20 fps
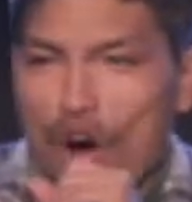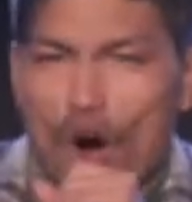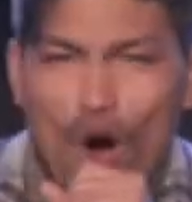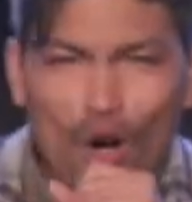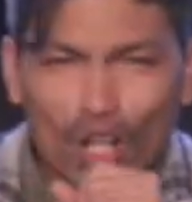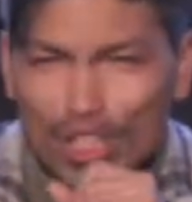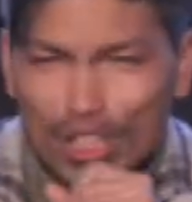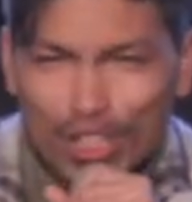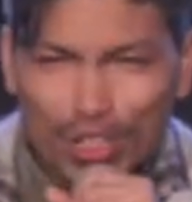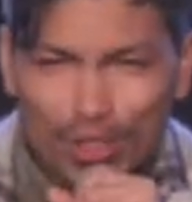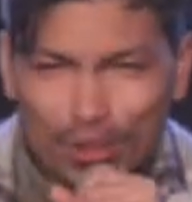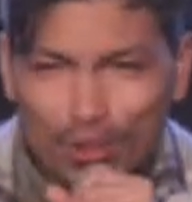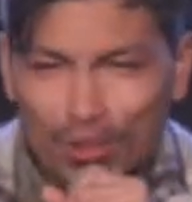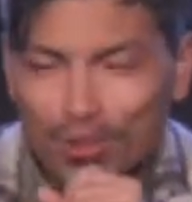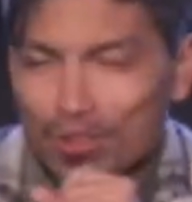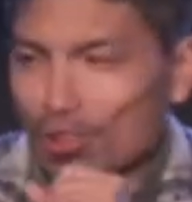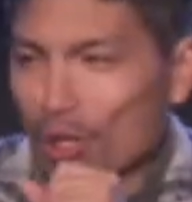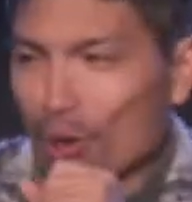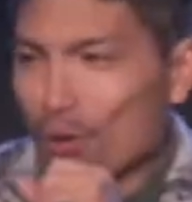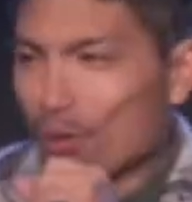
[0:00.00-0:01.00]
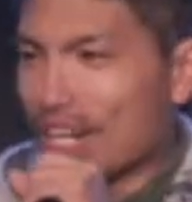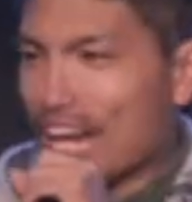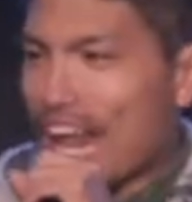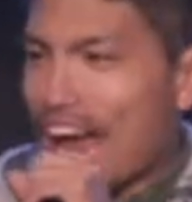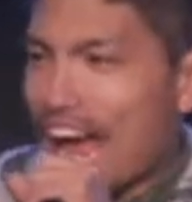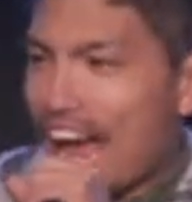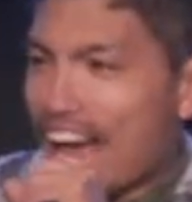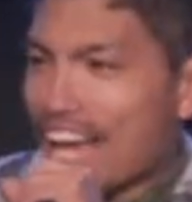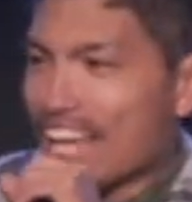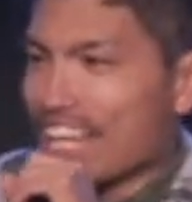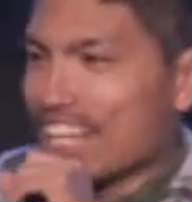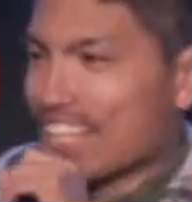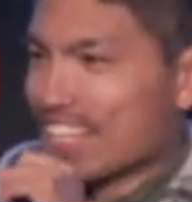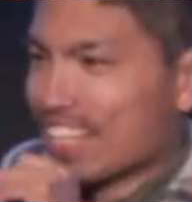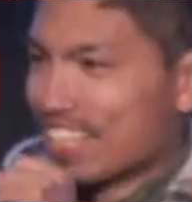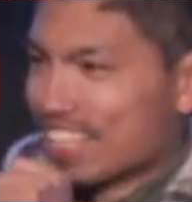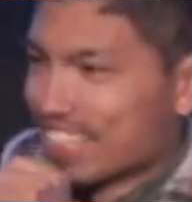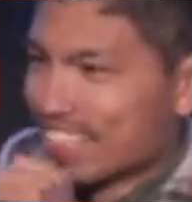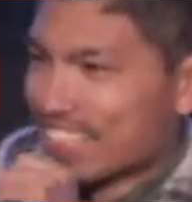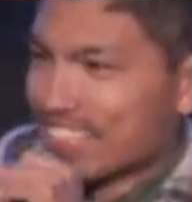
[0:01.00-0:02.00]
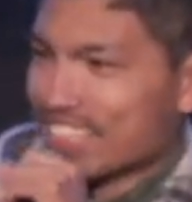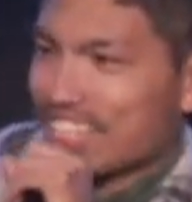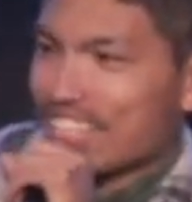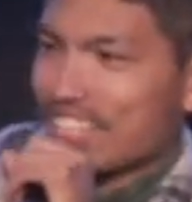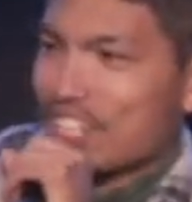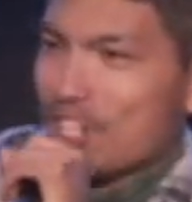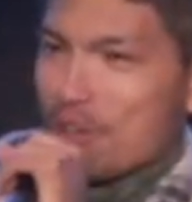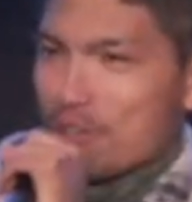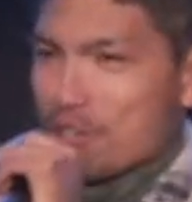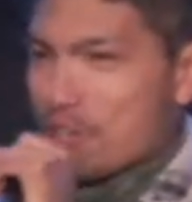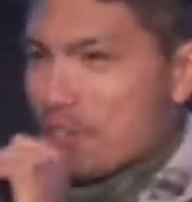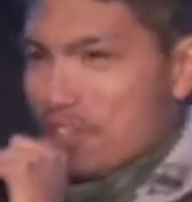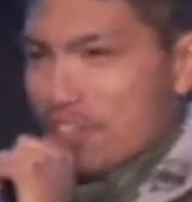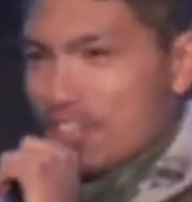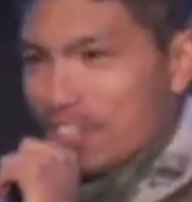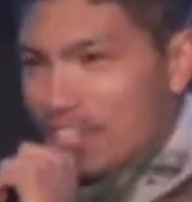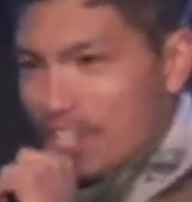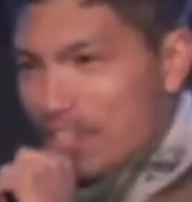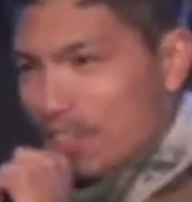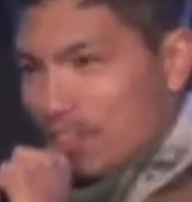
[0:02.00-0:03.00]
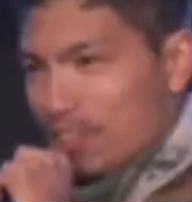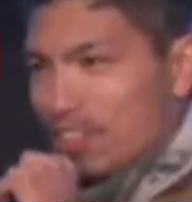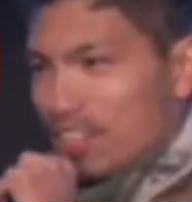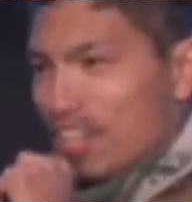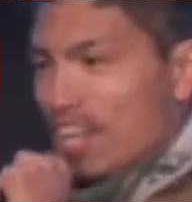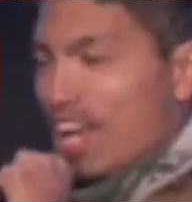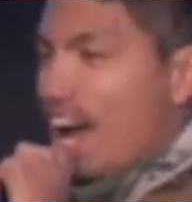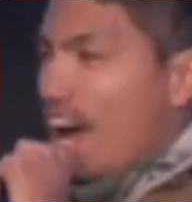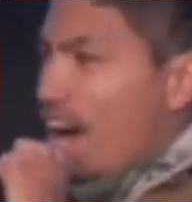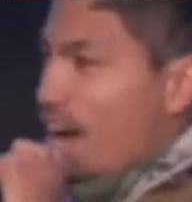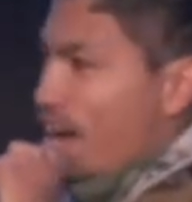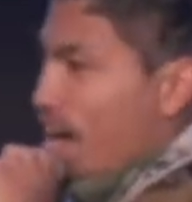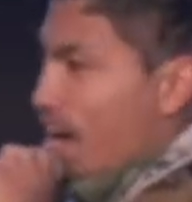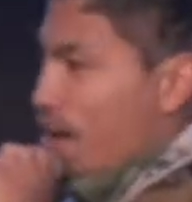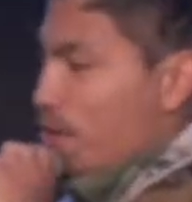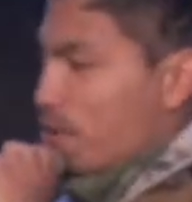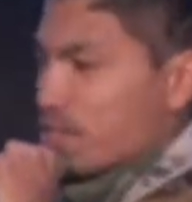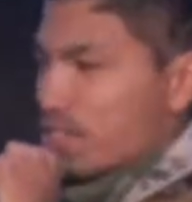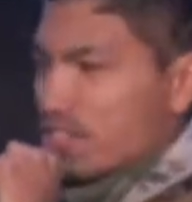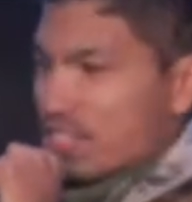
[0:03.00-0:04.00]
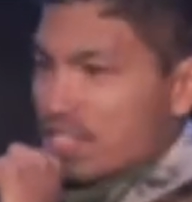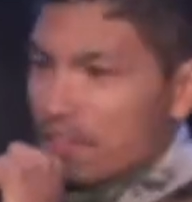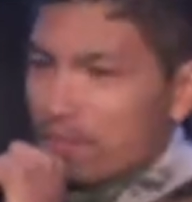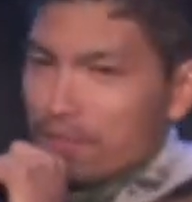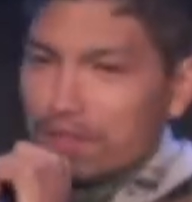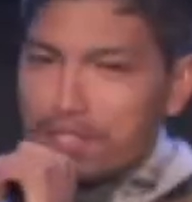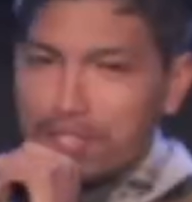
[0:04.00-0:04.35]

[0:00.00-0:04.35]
All of you? Don't lie. I know you're in there. I was just at